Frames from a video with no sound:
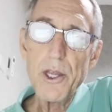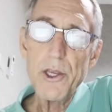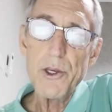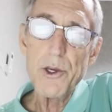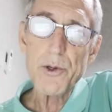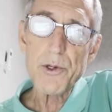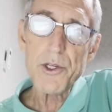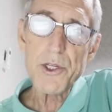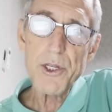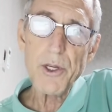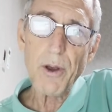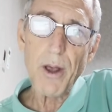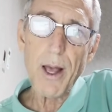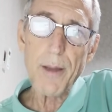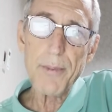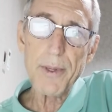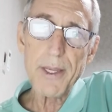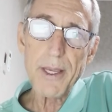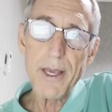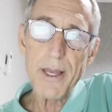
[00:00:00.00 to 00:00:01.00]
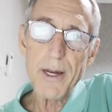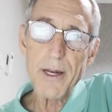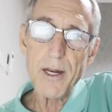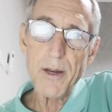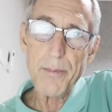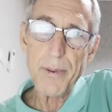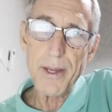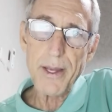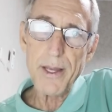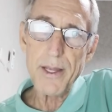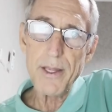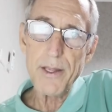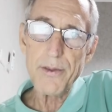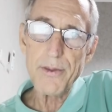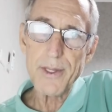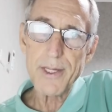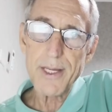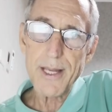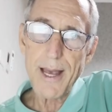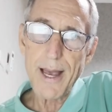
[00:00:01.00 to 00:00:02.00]
you're still obligated to pay
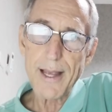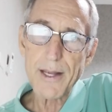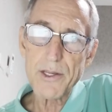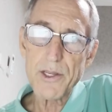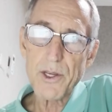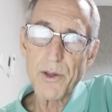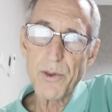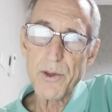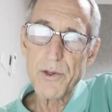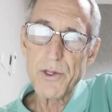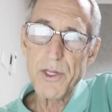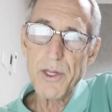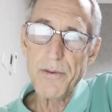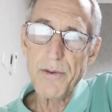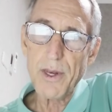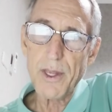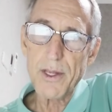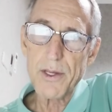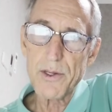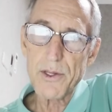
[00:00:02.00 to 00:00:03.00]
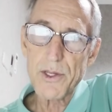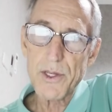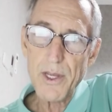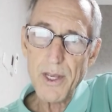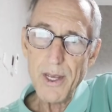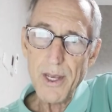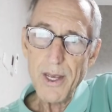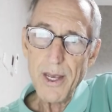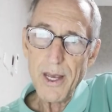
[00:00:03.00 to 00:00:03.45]
the tax on those dividends